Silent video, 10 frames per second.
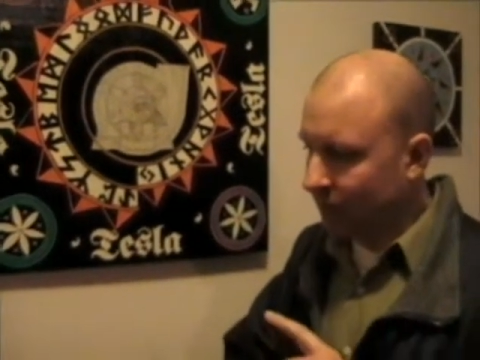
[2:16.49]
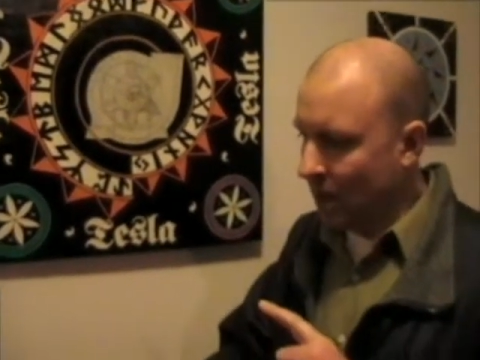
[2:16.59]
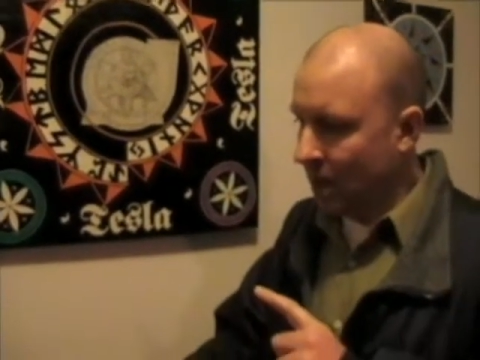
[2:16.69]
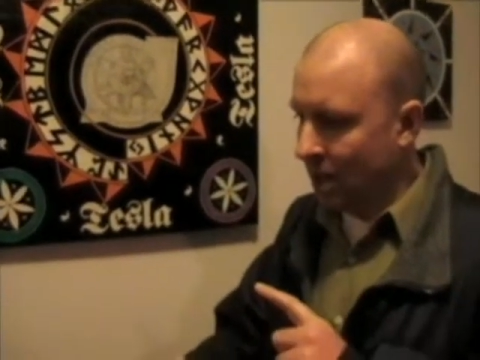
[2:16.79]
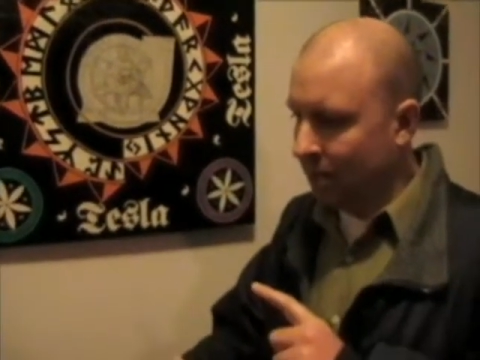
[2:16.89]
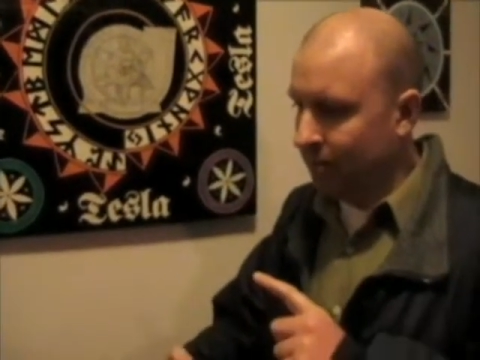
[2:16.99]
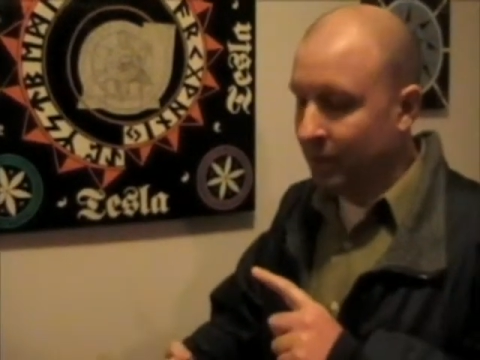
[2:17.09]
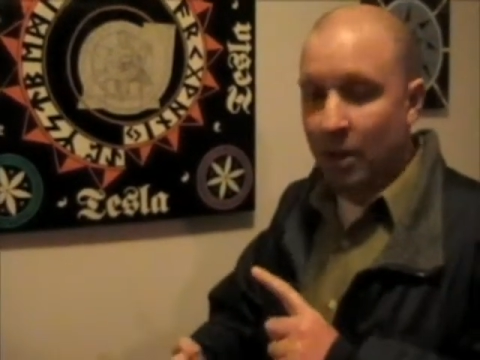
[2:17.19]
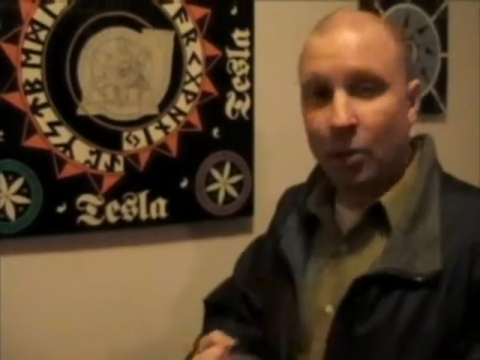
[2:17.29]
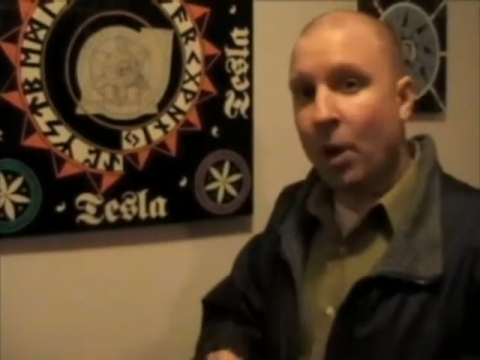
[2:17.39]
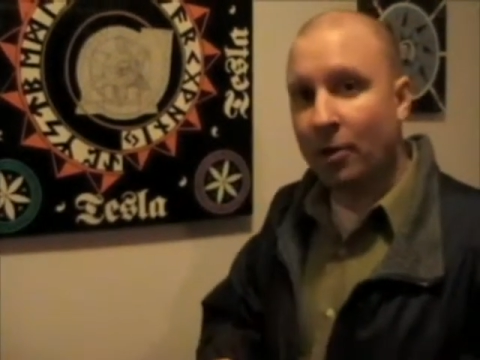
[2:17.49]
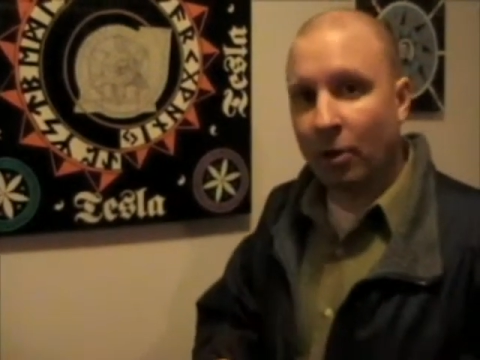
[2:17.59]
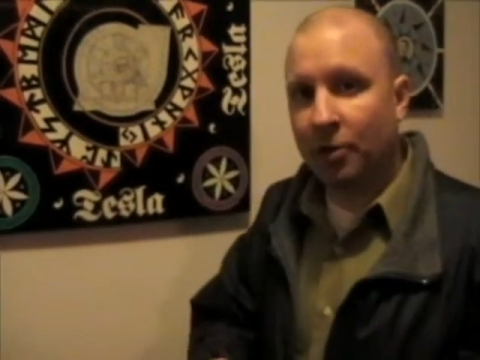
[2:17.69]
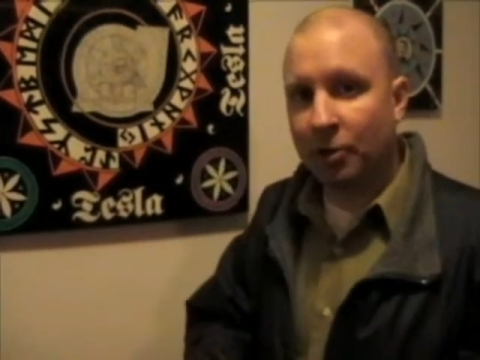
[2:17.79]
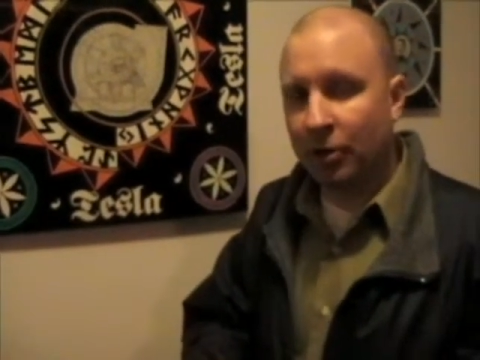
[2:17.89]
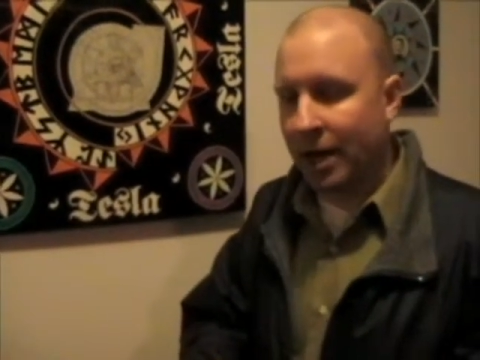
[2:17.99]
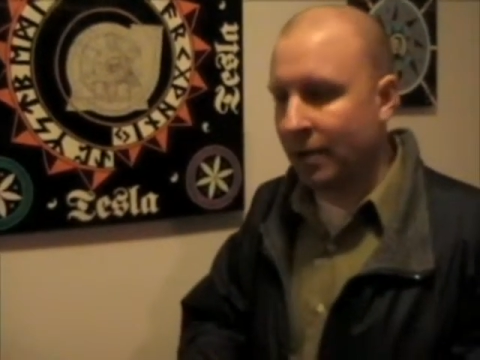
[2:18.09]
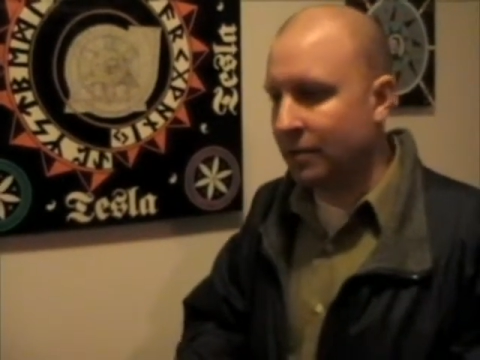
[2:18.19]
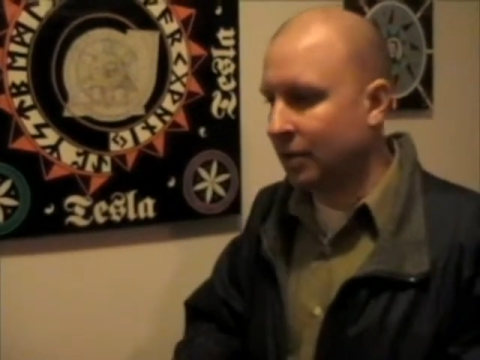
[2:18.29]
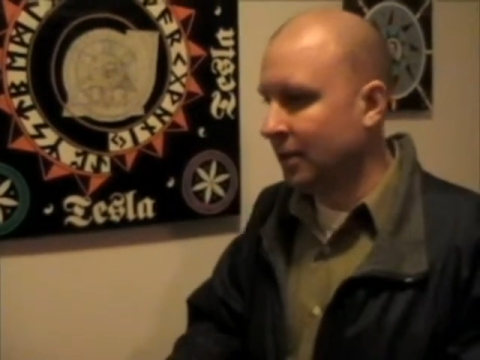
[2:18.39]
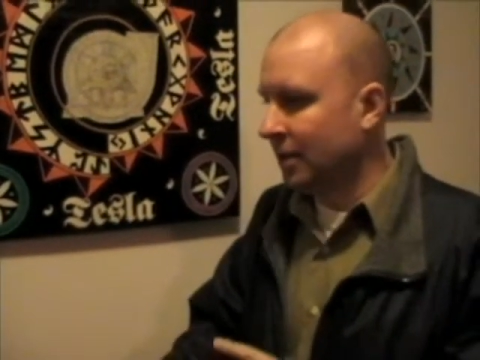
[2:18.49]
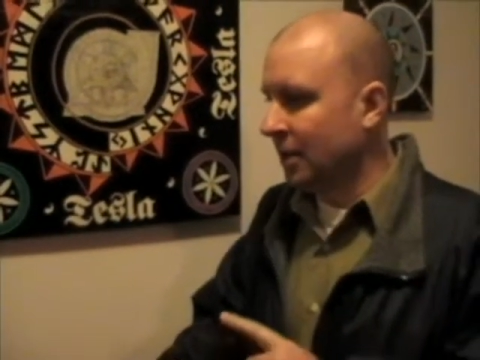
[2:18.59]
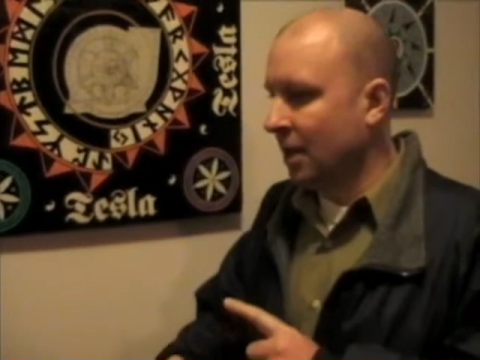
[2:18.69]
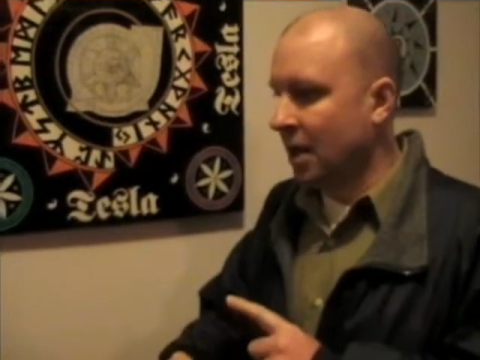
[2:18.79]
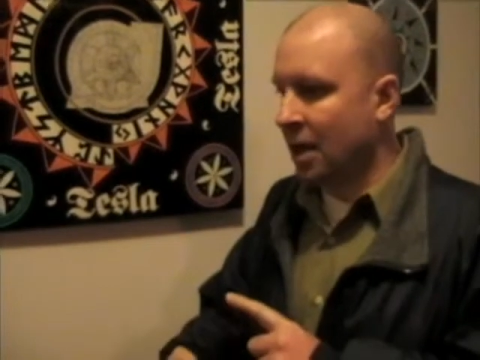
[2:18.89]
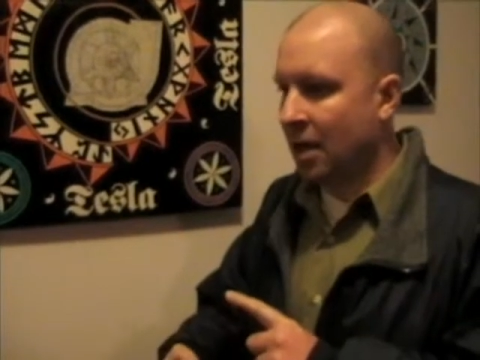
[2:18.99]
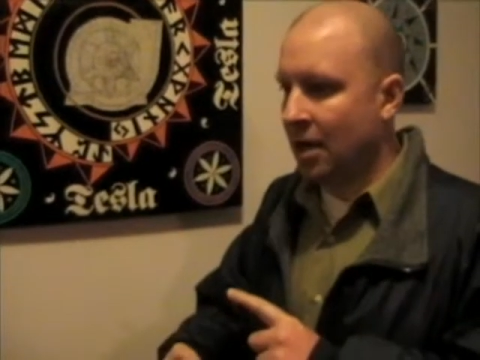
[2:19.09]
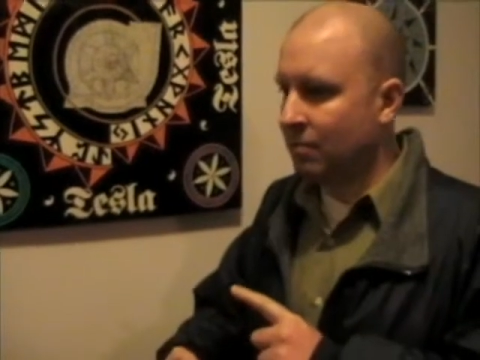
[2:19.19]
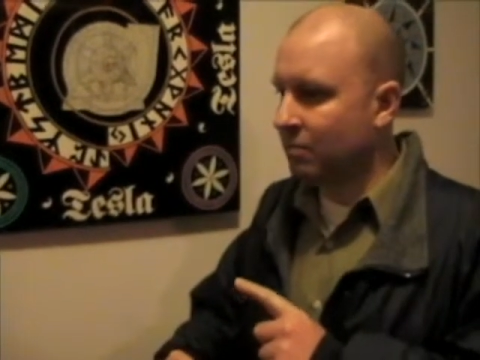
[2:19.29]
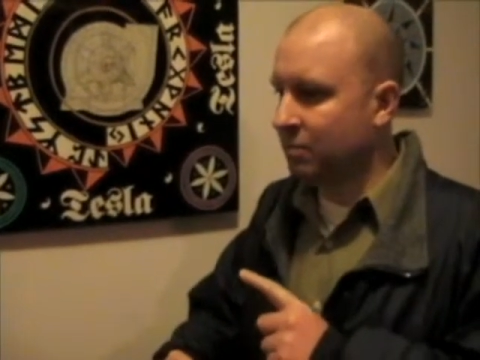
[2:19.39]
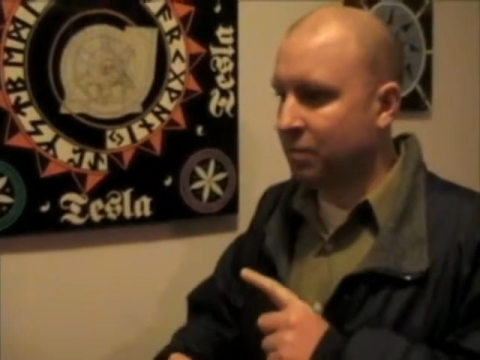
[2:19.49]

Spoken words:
the Weather Underground, the